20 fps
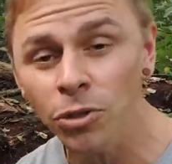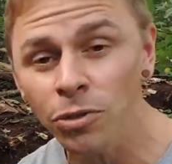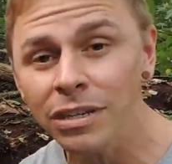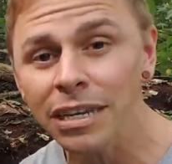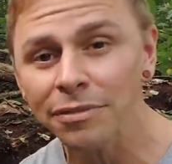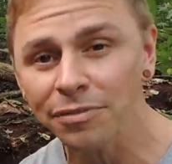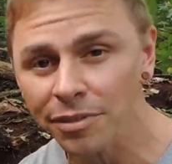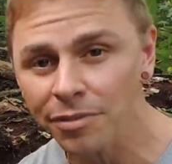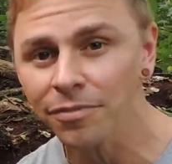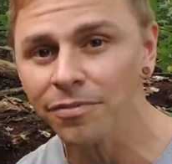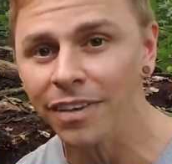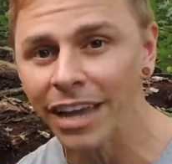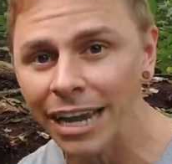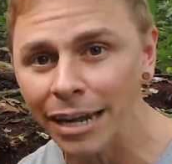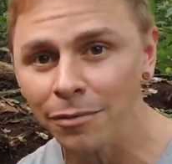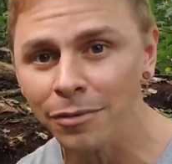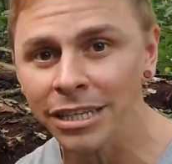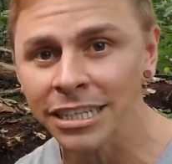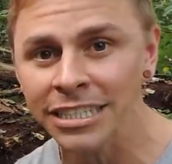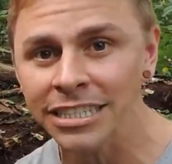Two different
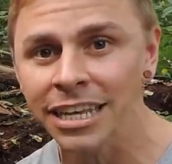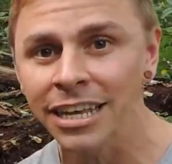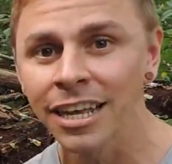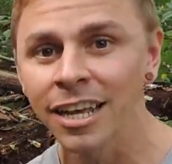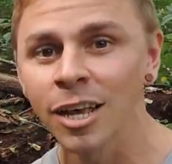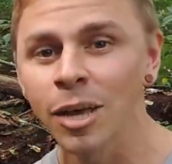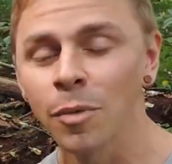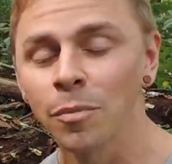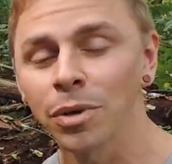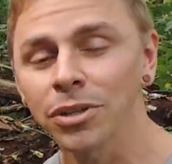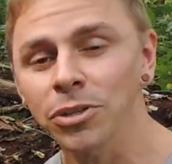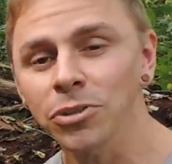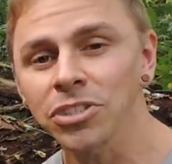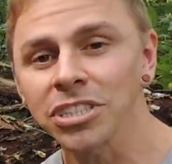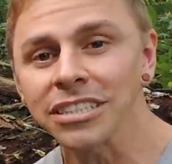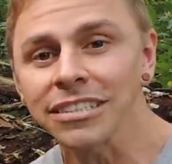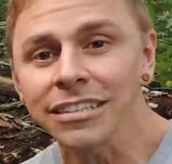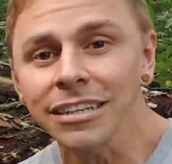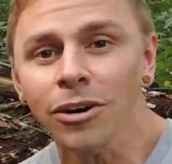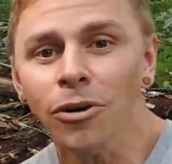families, but they're
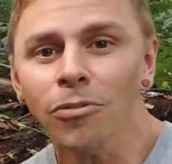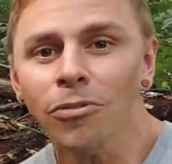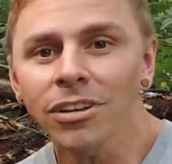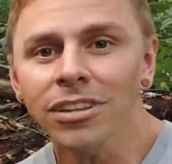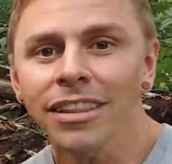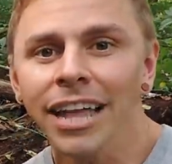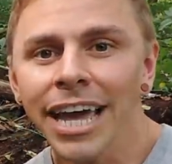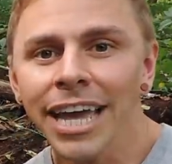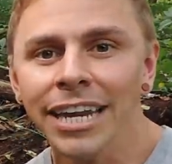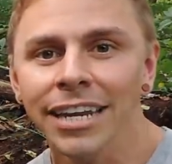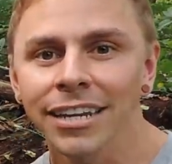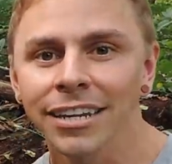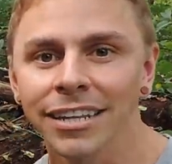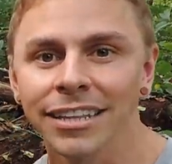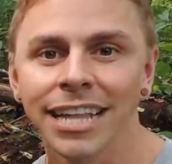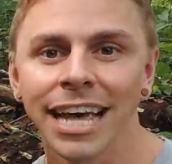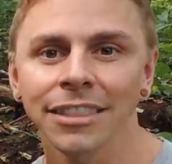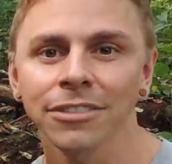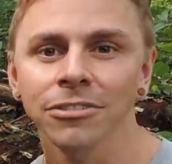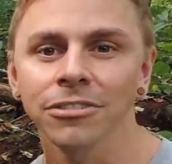still related
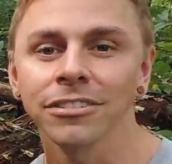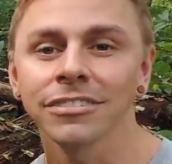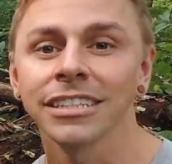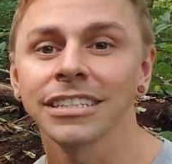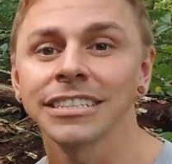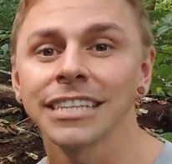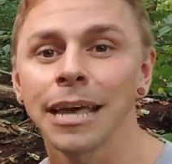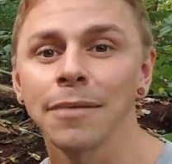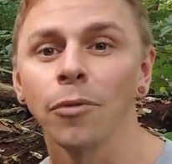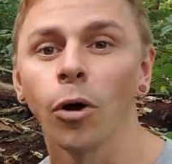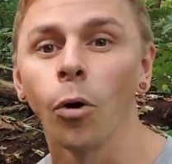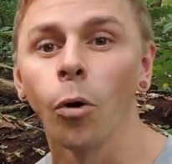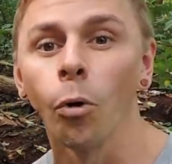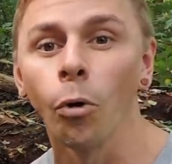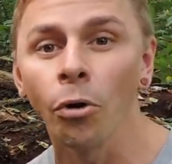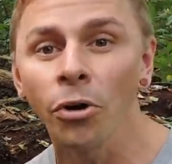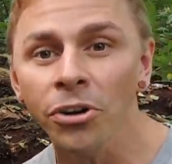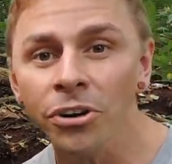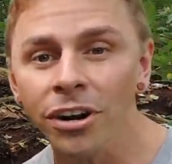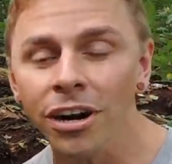in that they're in the same
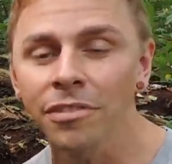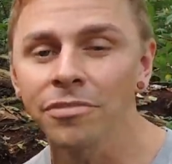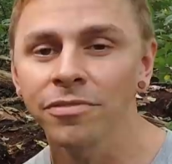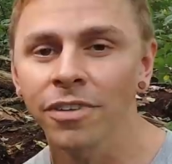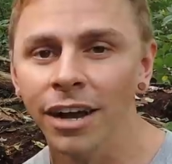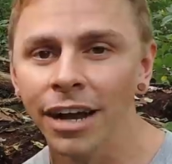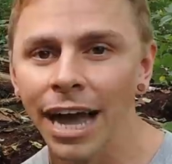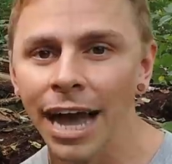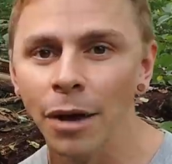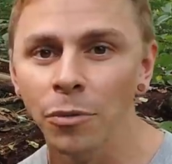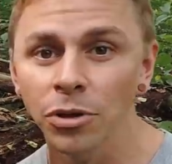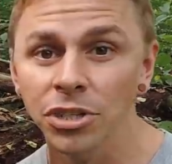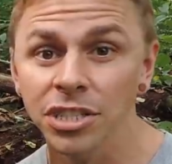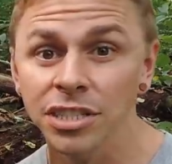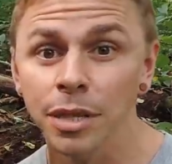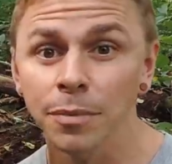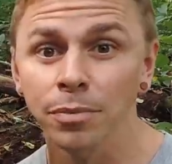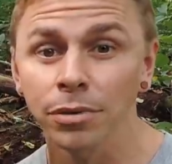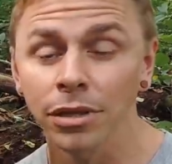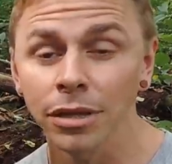order of fungi, which
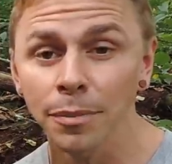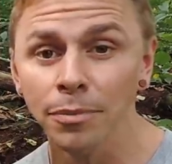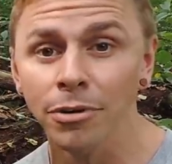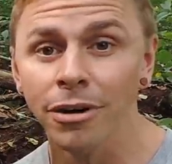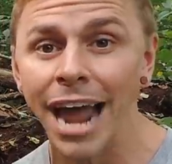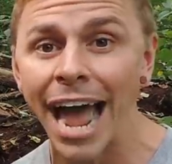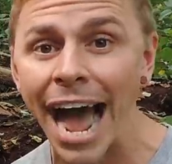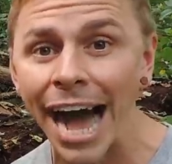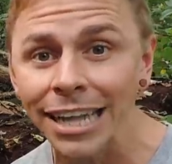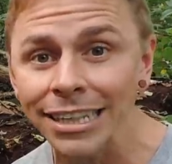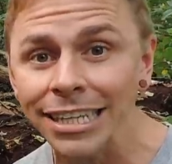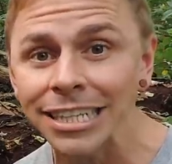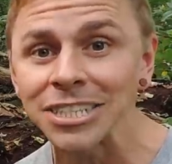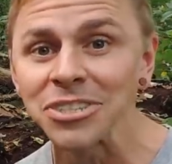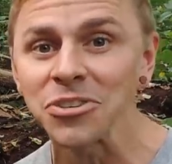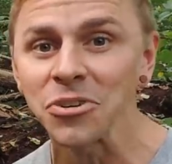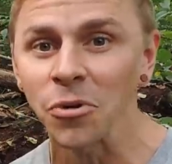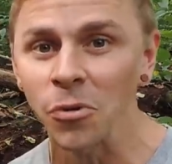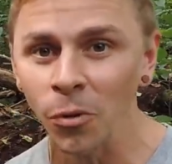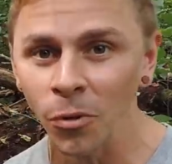is the
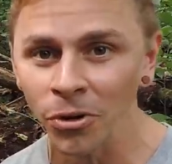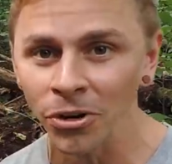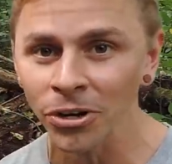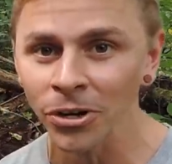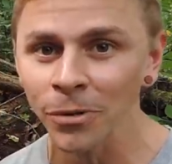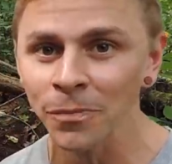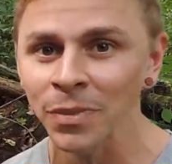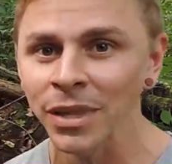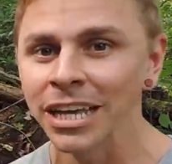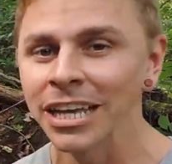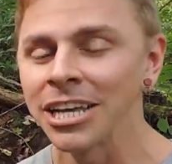Polyporales order.